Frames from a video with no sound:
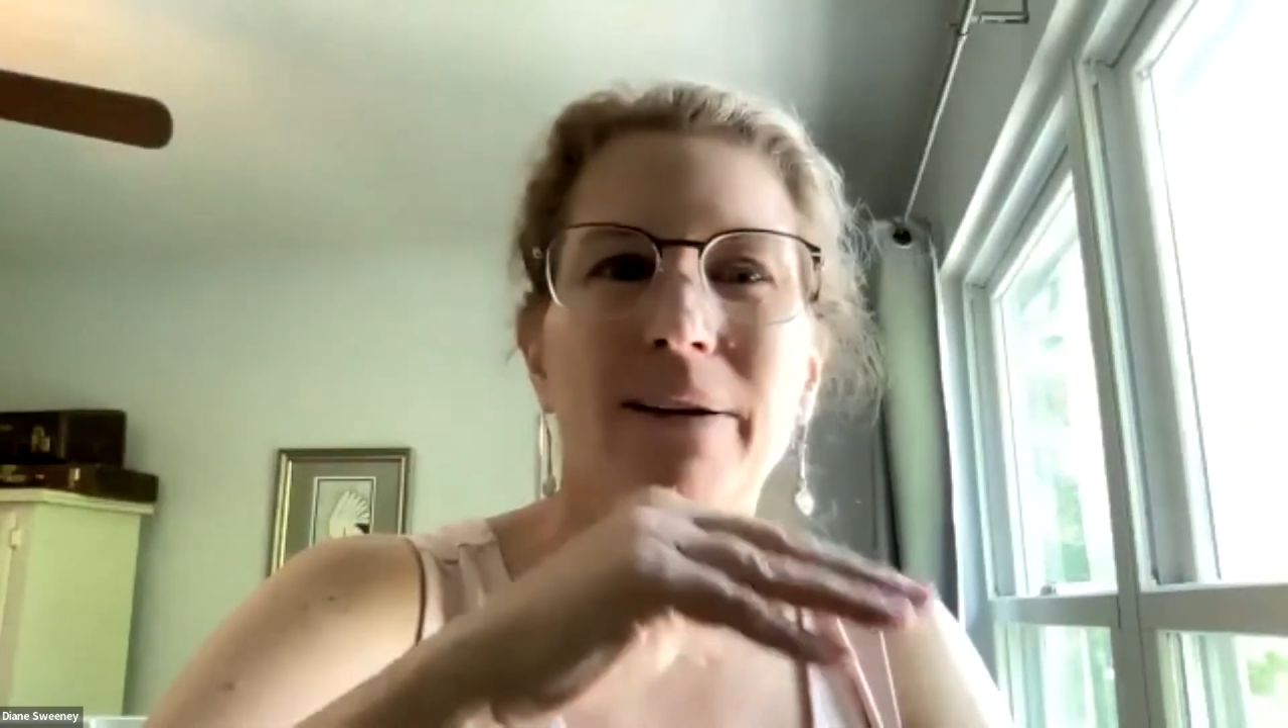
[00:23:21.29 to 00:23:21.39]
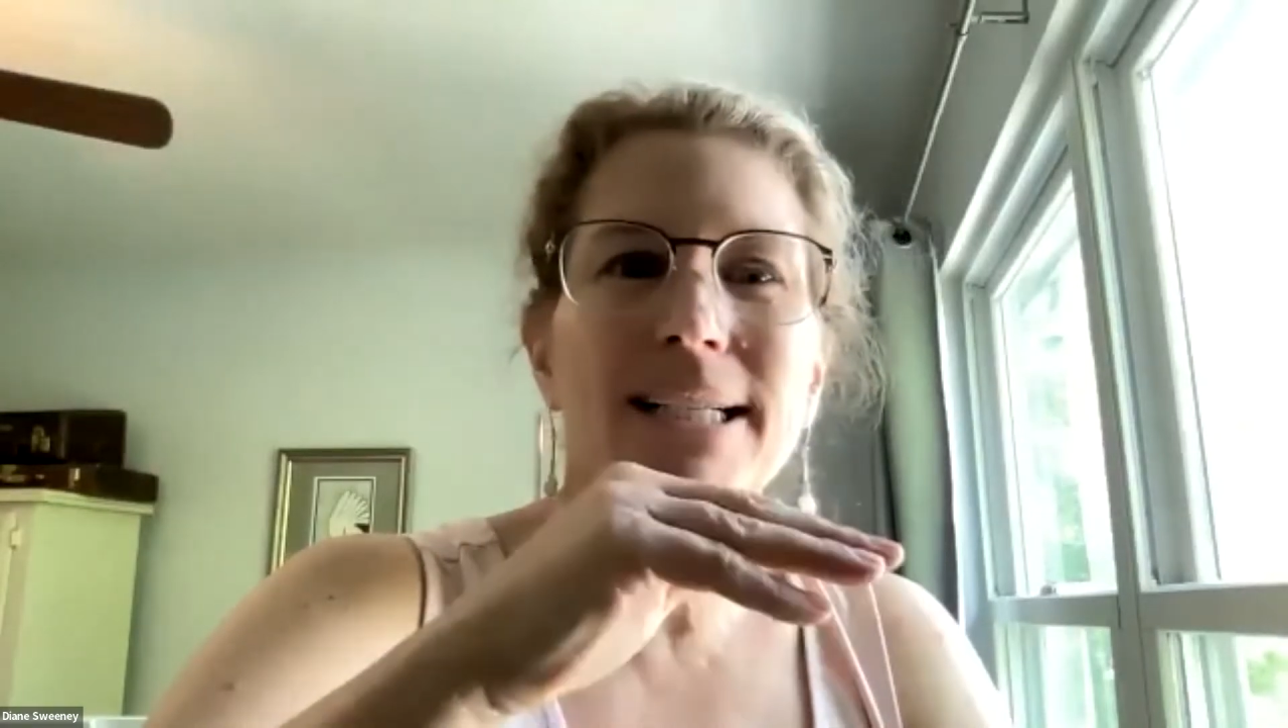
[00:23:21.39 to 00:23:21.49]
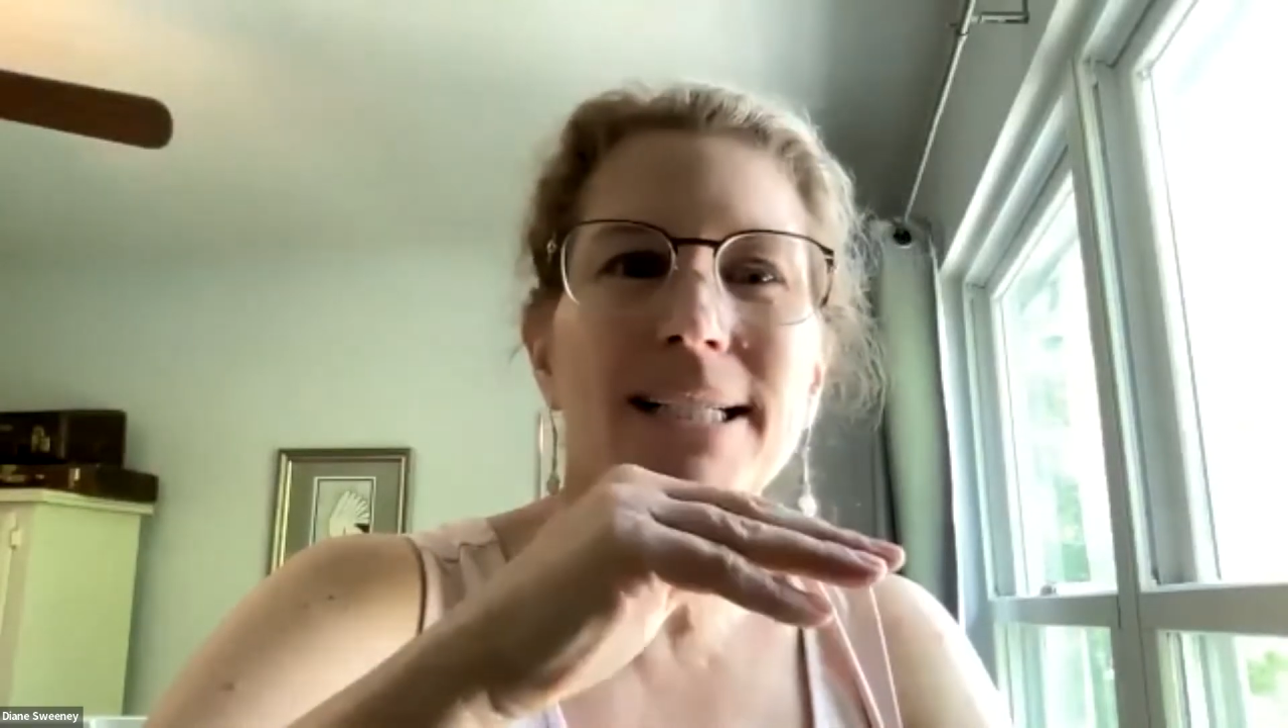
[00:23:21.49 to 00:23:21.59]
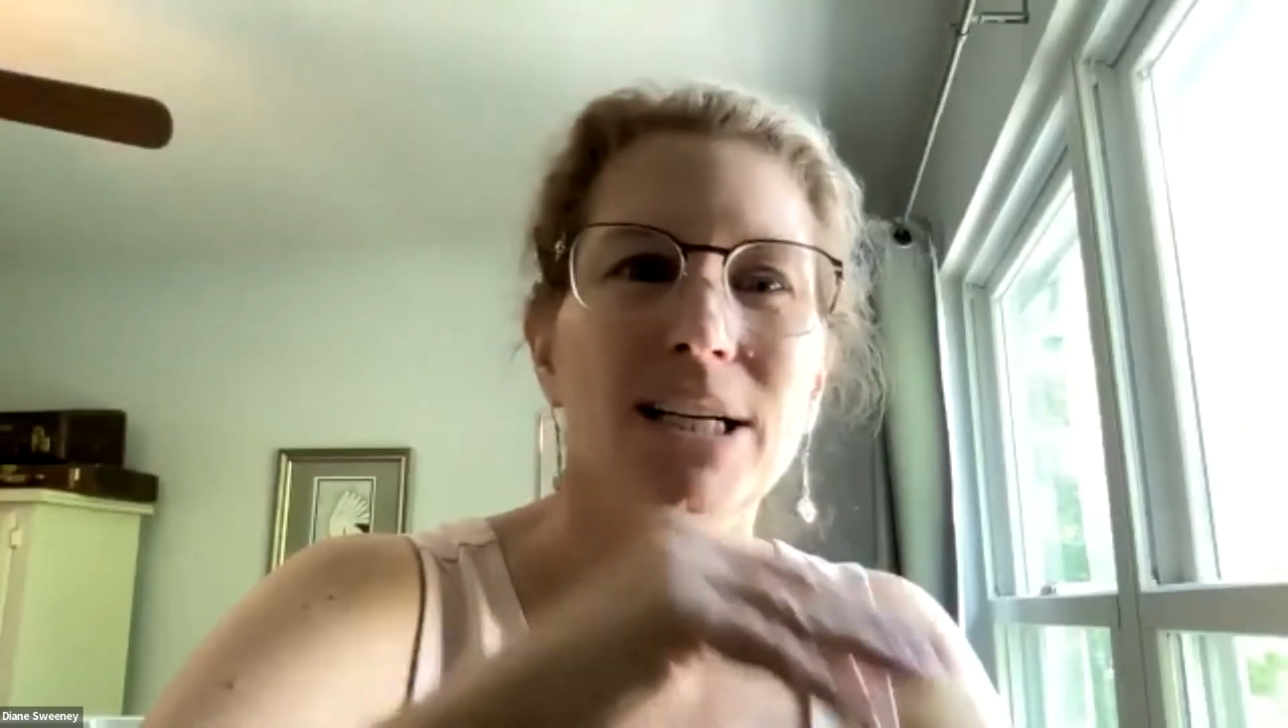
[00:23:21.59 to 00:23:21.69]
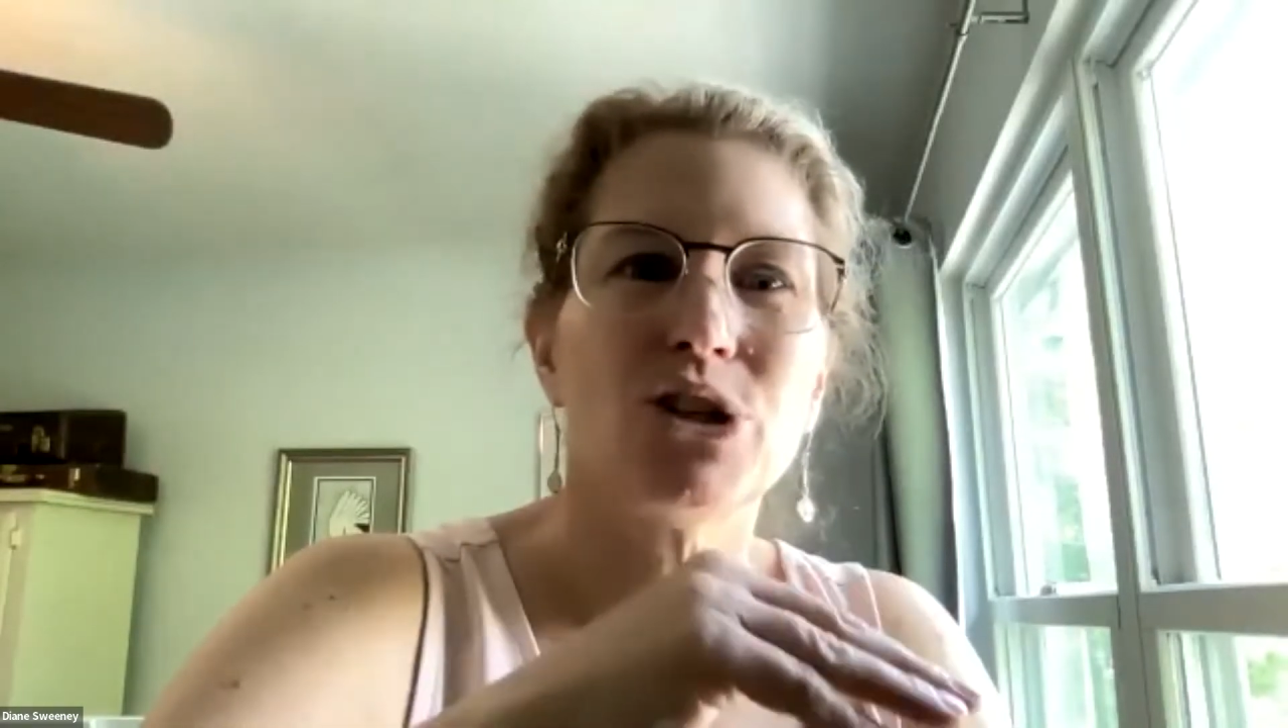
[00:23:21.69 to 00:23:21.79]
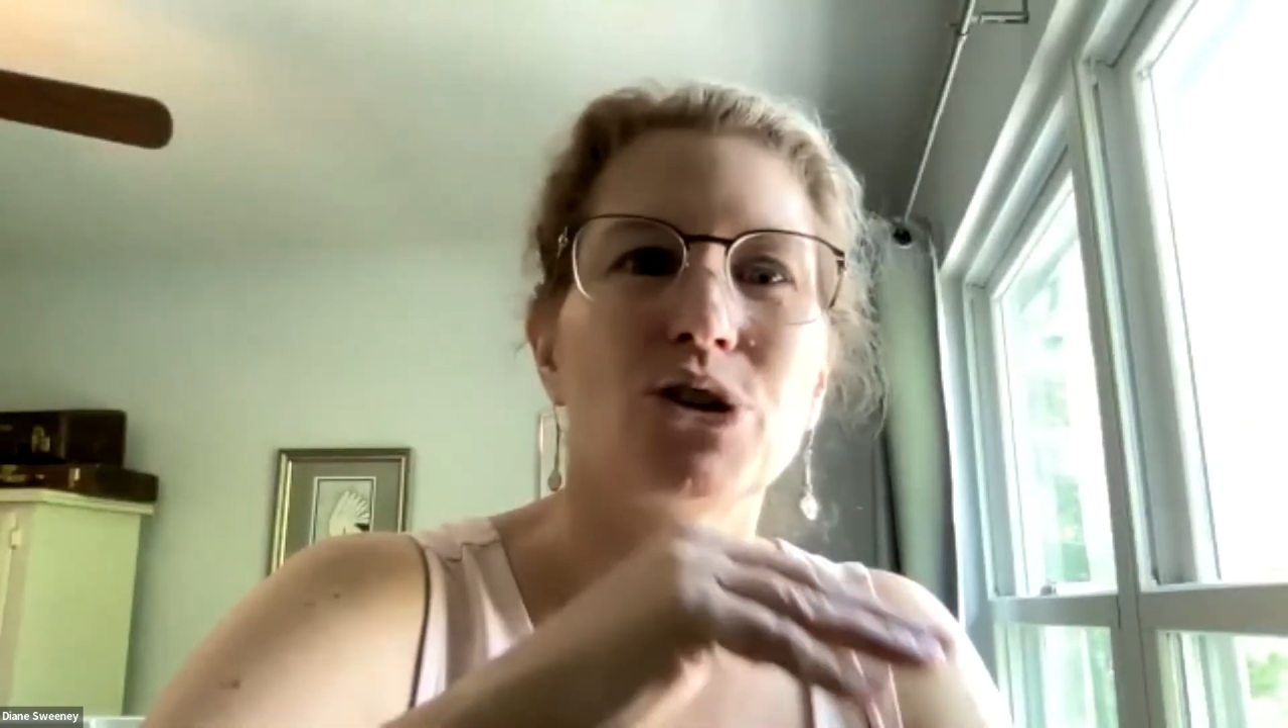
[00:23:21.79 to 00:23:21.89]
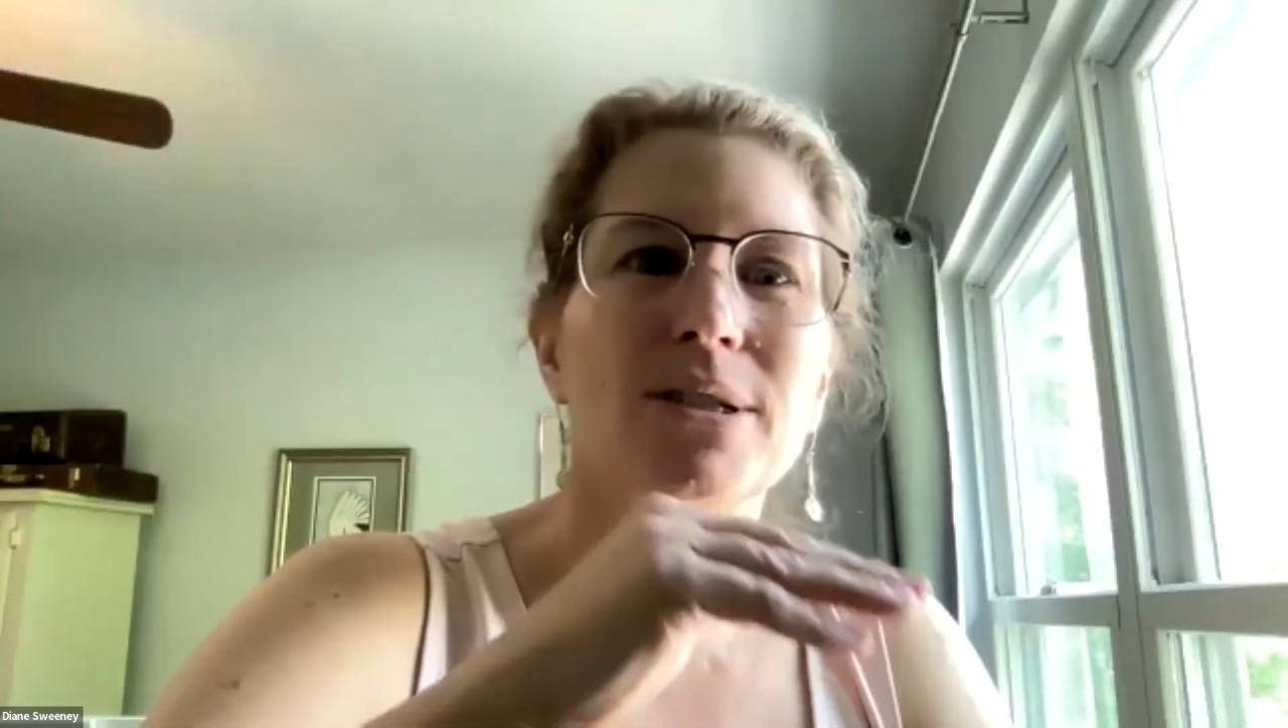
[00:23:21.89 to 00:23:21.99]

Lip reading: that teacher's